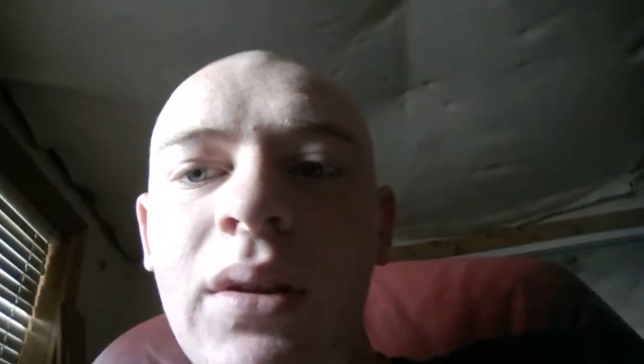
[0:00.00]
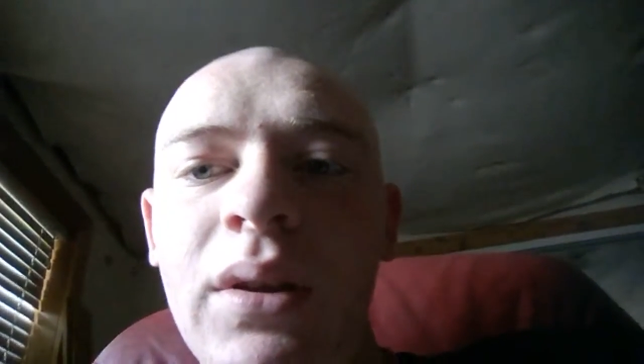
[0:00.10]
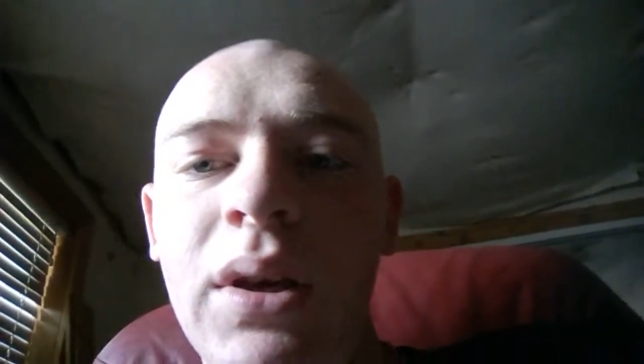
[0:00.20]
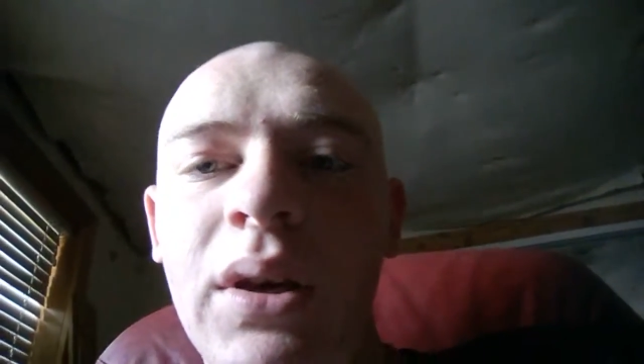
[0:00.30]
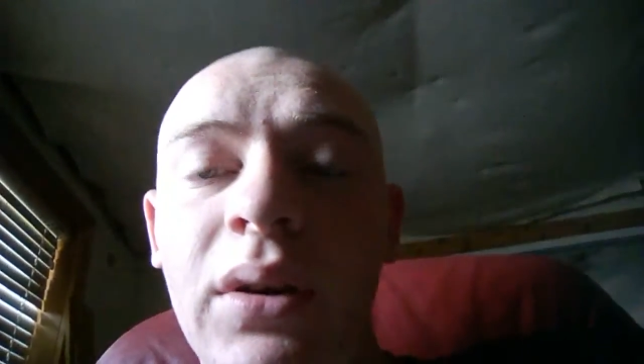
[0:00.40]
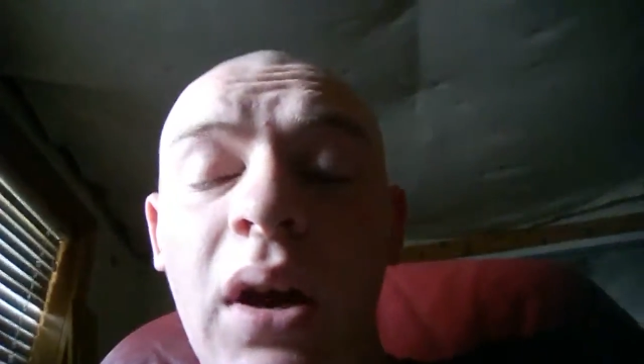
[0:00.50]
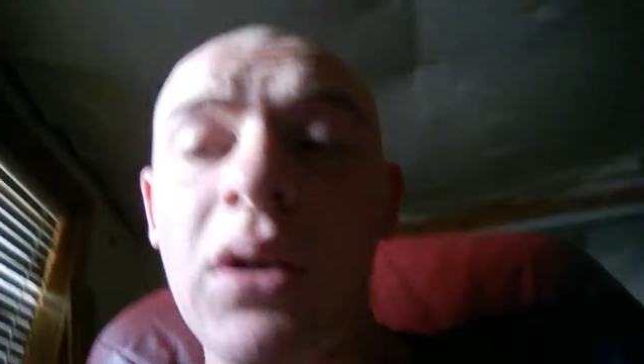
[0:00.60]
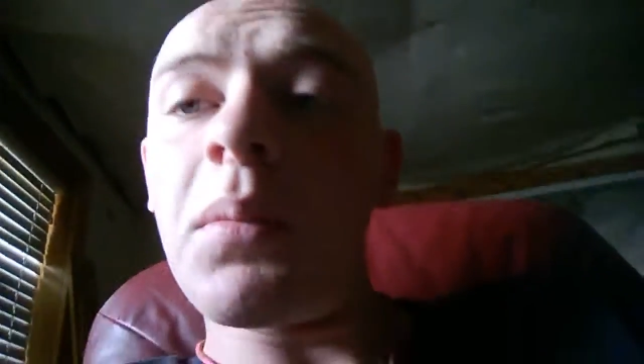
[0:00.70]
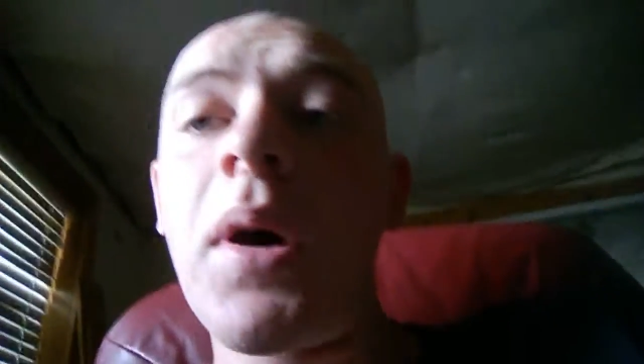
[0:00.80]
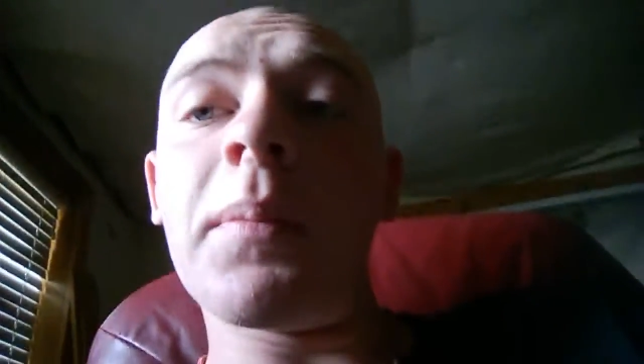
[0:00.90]
the
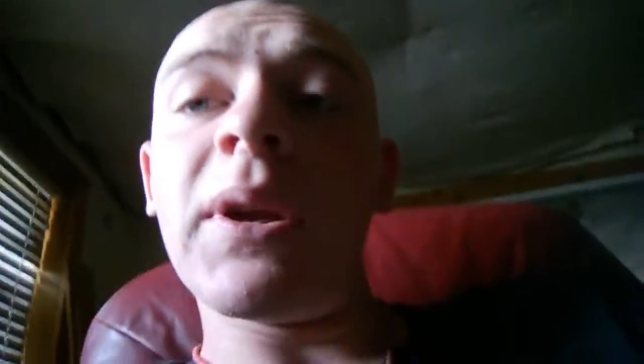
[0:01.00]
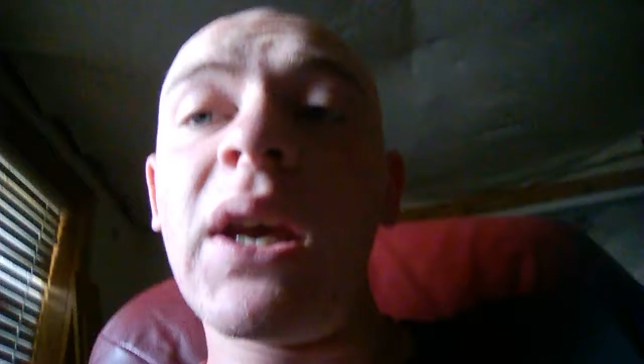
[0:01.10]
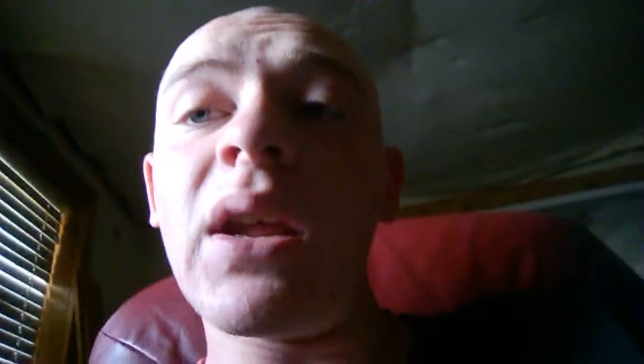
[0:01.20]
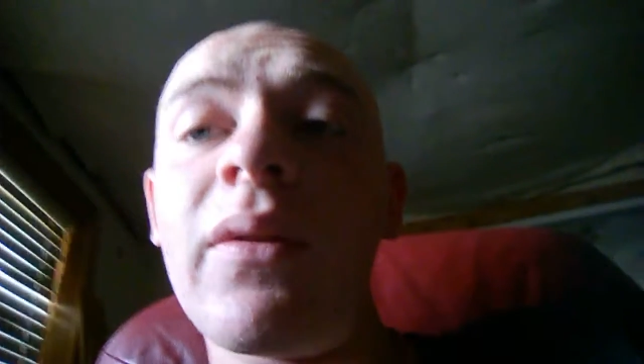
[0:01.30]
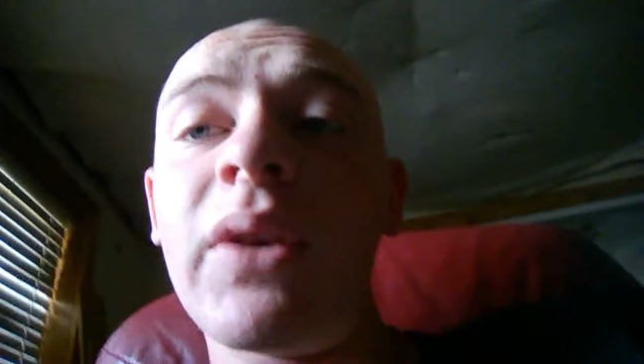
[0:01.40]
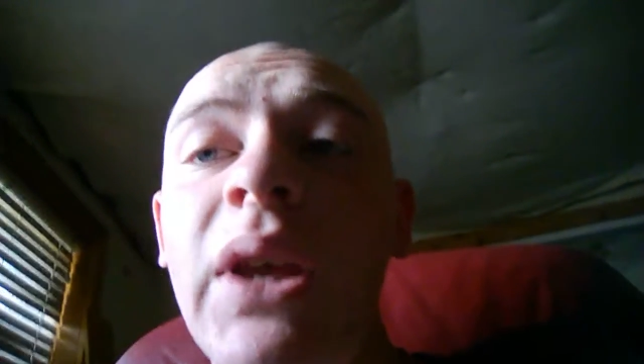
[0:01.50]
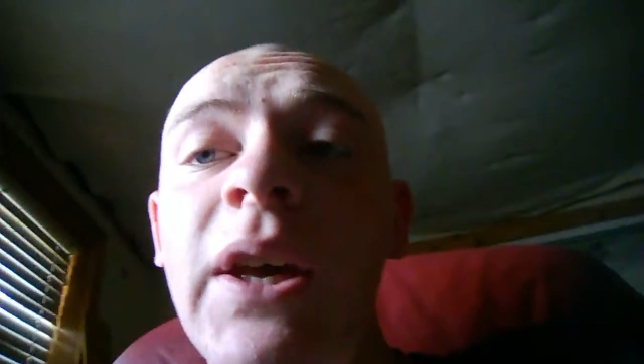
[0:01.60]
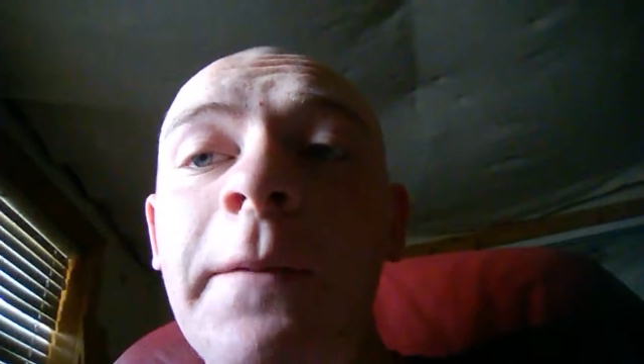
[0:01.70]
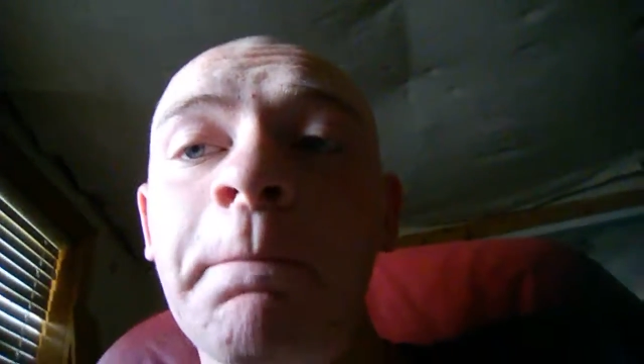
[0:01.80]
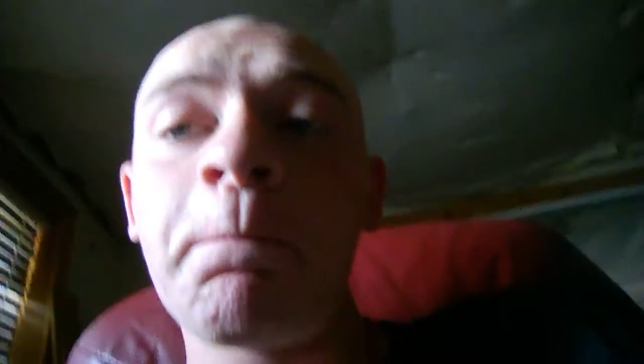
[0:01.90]
random update every
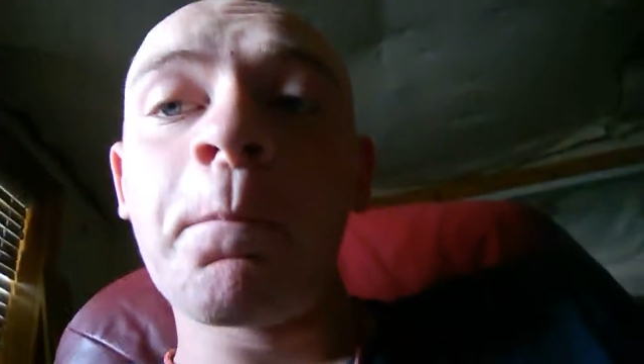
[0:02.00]
day,